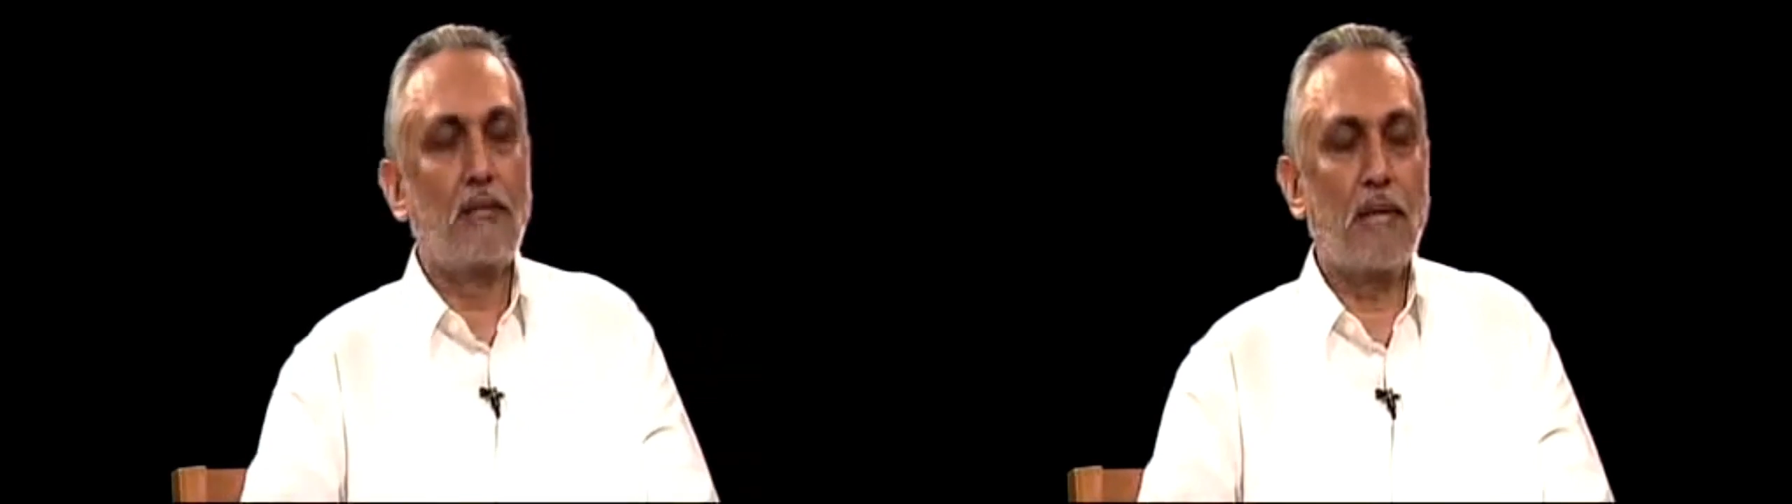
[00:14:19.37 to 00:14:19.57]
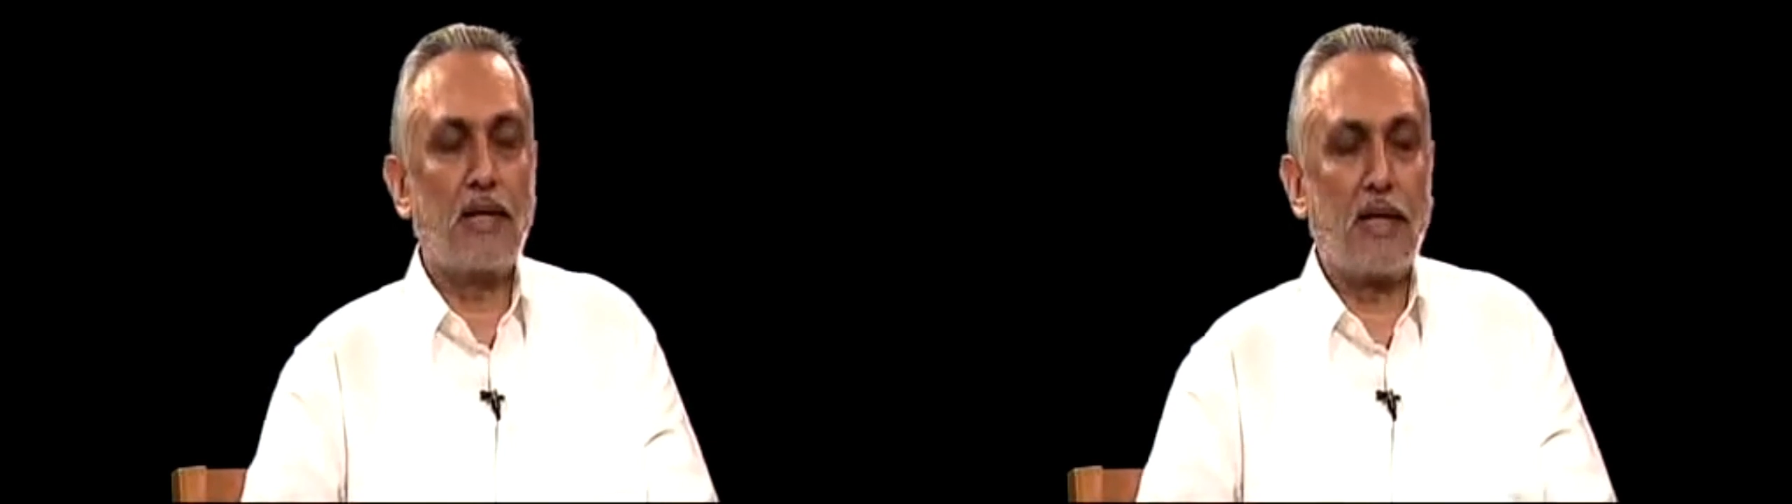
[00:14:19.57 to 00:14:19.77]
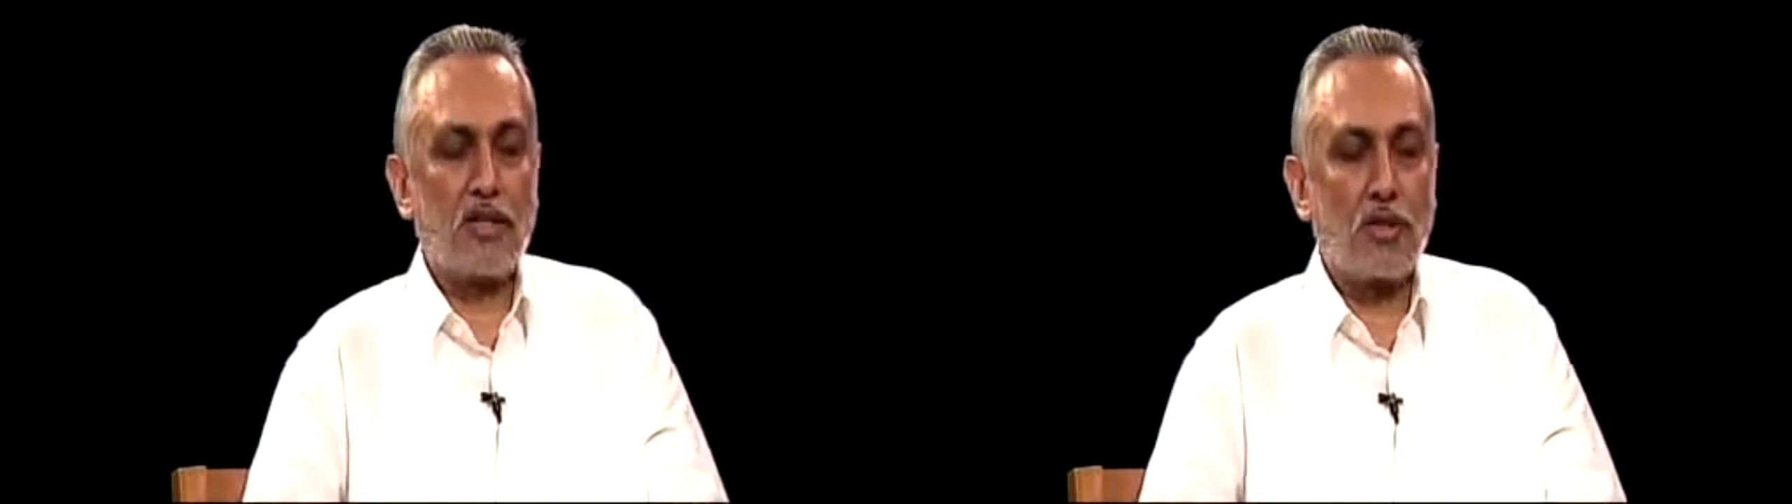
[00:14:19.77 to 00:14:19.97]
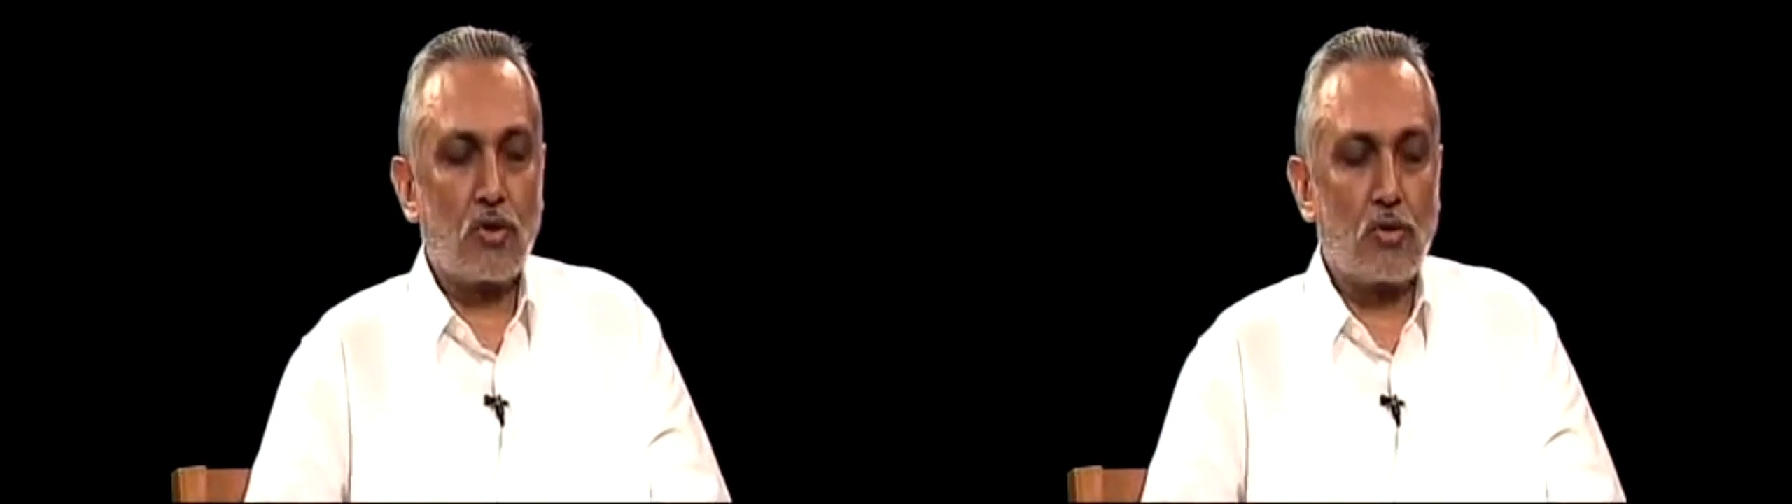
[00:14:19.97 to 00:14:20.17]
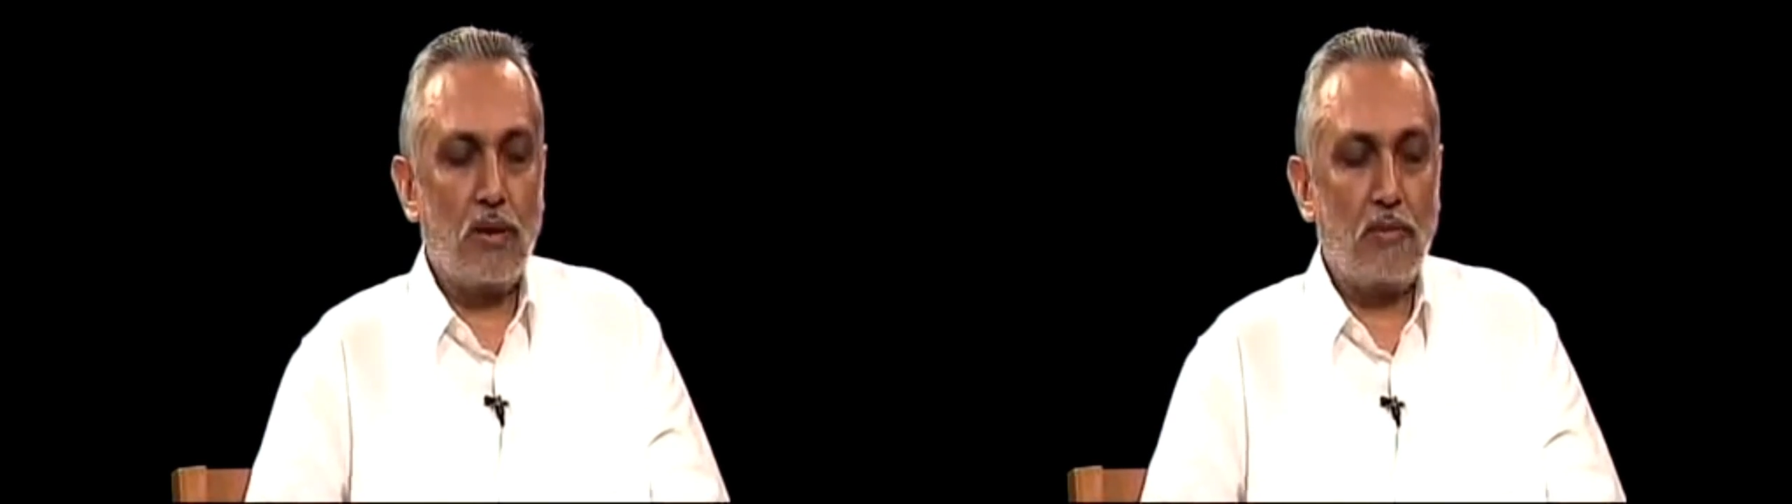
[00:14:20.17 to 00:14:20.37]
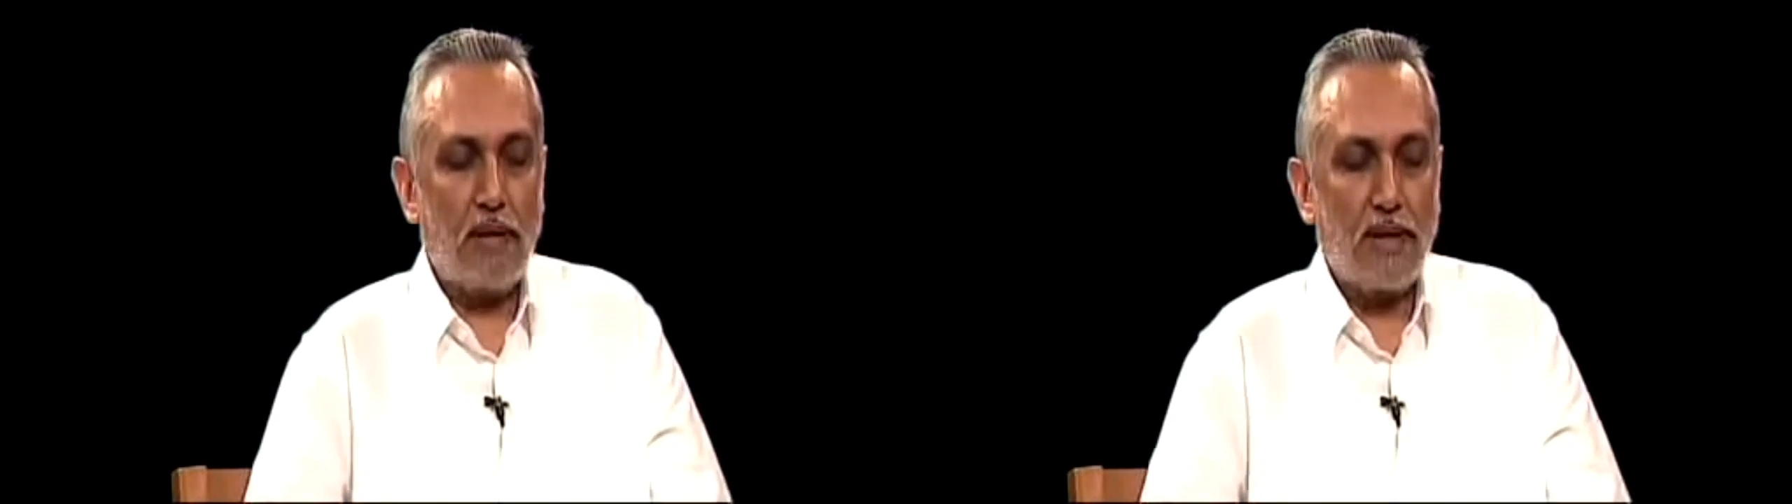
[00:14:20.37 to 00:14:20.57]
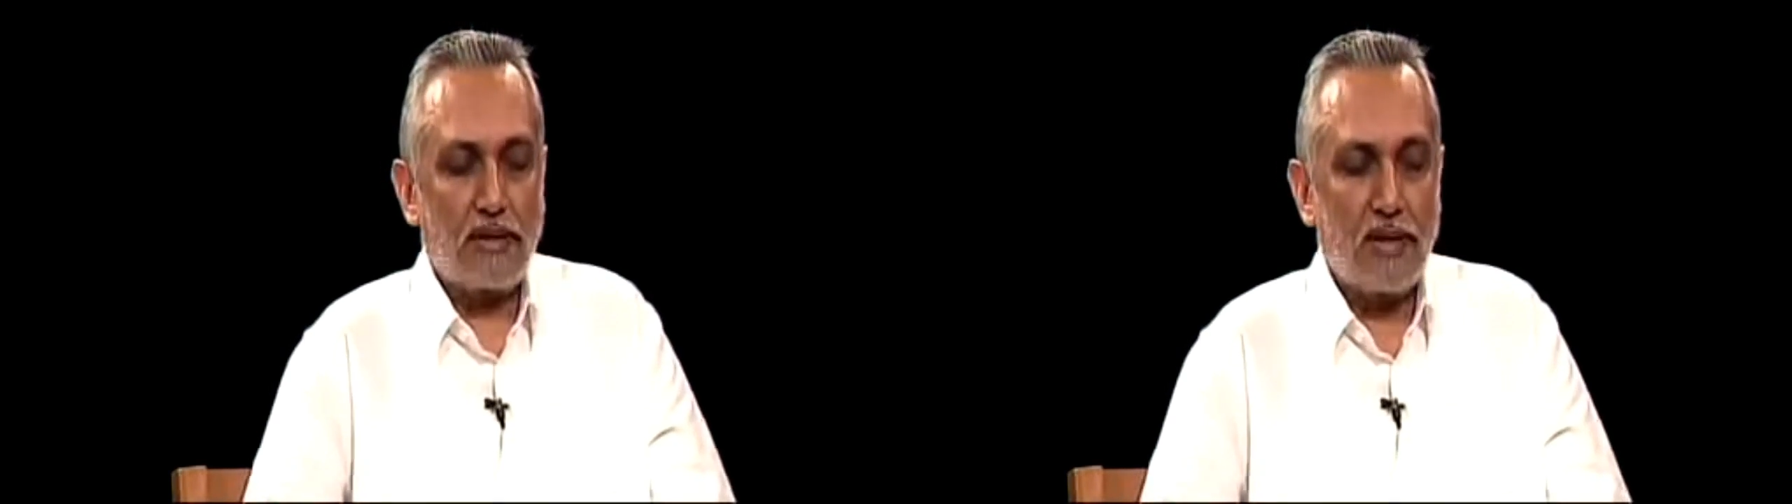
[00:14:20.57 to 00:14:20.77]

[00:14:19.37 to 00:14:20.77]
Meditation to me meant